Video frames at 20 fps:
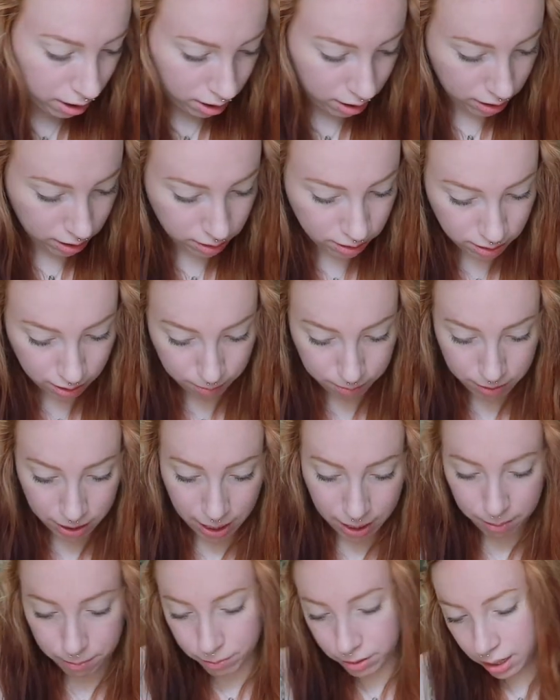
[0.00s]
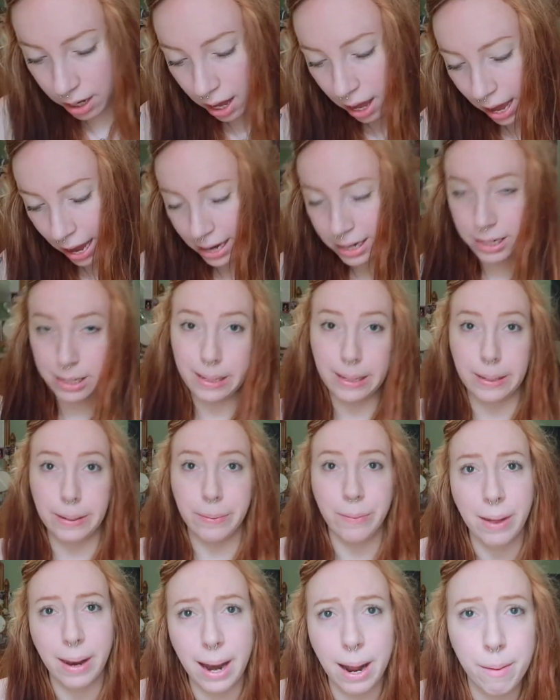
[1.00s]
because sometimes I do
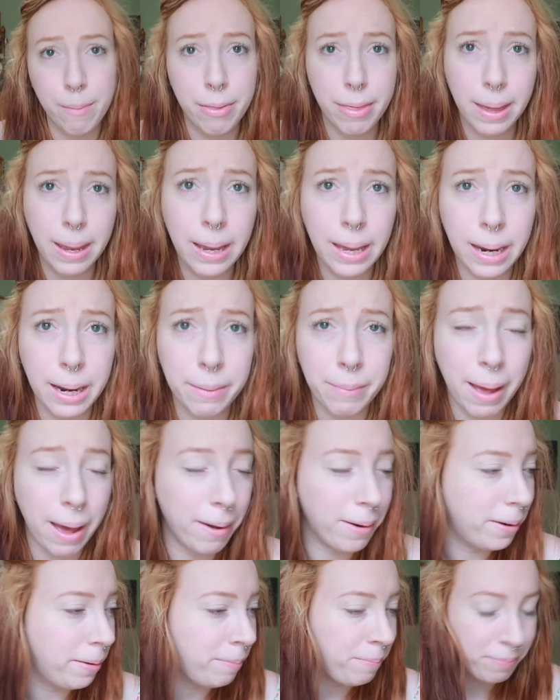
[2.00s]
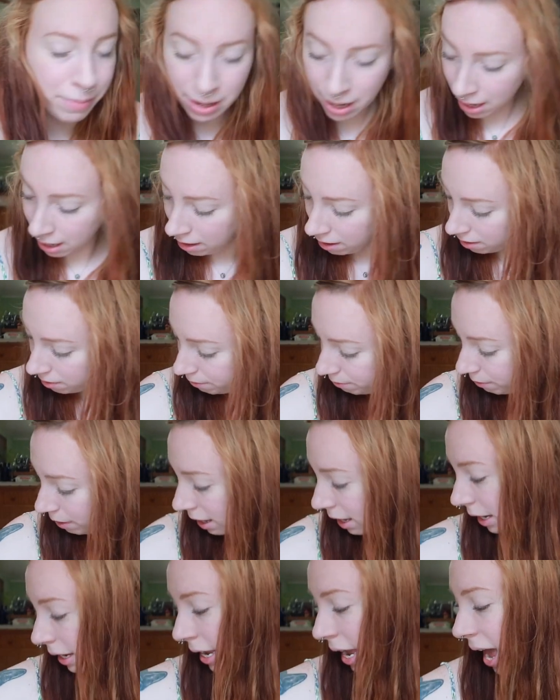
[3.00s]
when I'm thinking about them.
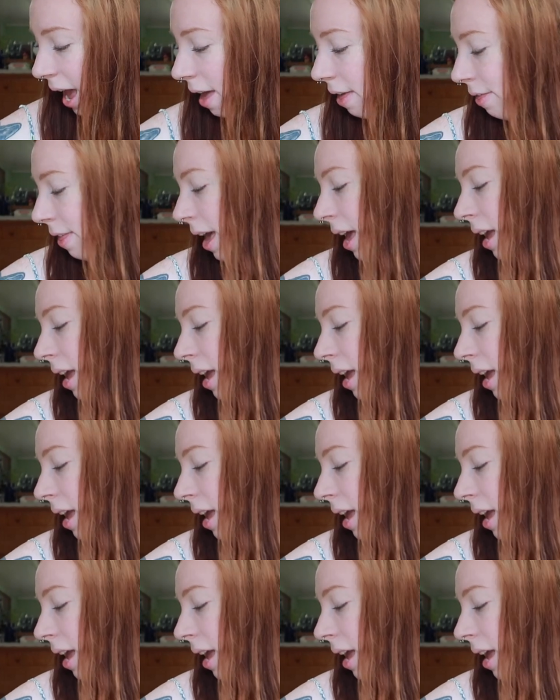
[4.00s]
But yeah,